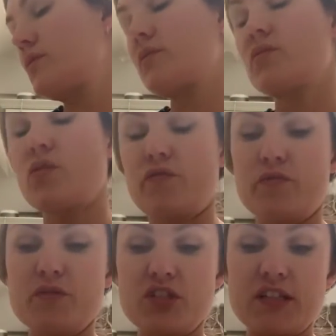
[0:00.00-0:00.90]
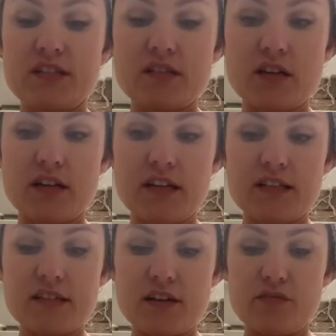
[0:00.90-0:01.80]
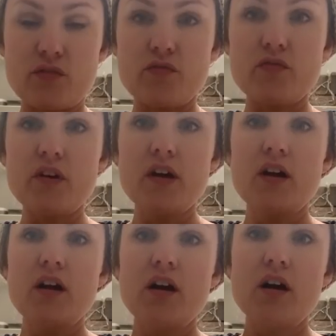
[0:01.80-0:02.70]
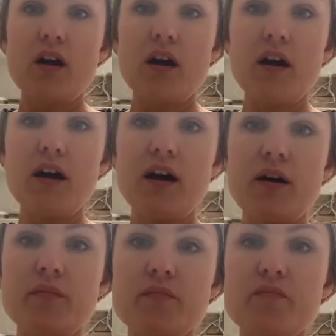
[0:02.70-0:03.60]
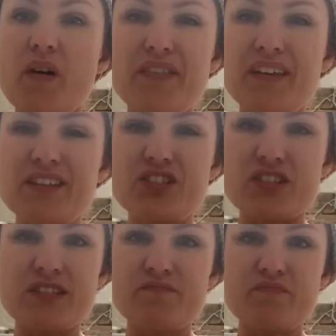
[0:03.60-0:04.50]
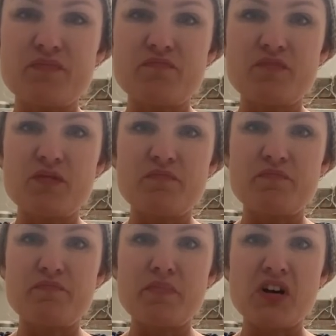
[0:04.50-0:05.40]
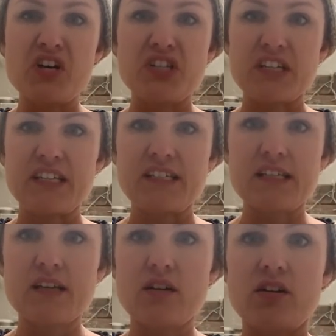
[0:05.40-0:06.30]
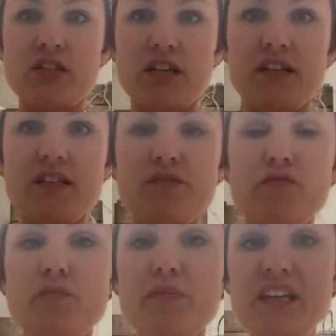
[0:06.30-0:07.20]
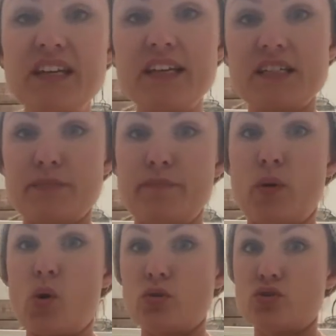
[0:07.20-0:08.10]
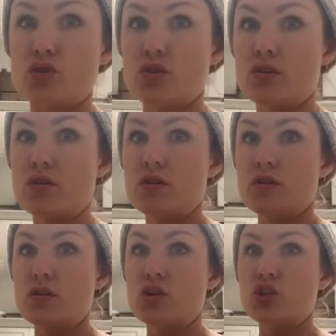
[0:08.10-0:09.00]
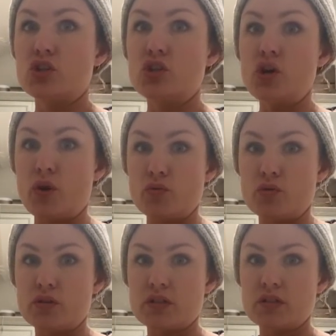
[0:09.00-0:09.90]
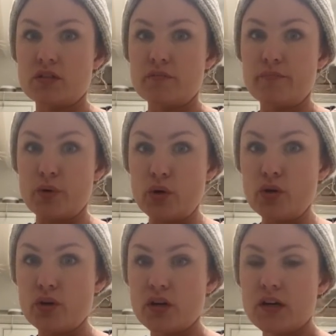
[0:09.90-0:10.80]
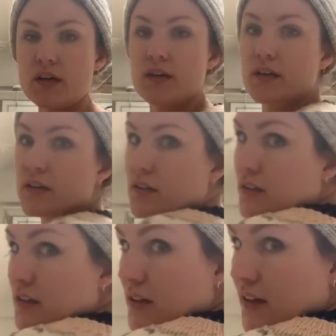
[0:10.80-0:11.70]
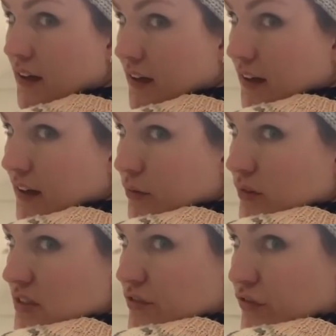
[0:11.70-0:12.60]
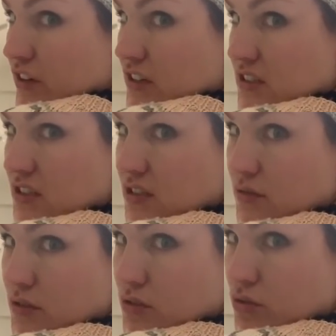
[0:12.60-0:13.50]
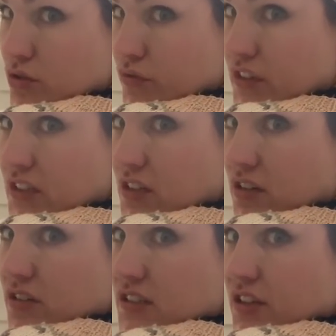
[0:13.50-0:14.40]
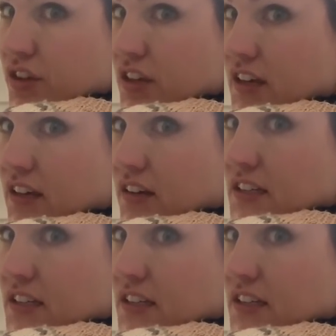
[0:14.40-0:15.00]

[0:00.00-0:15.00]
the coffee machine's turning itself off. I think it's just the Birdies cardigan. It's from the Knitbot Yoked book, and it was the first sort of intarsia thing I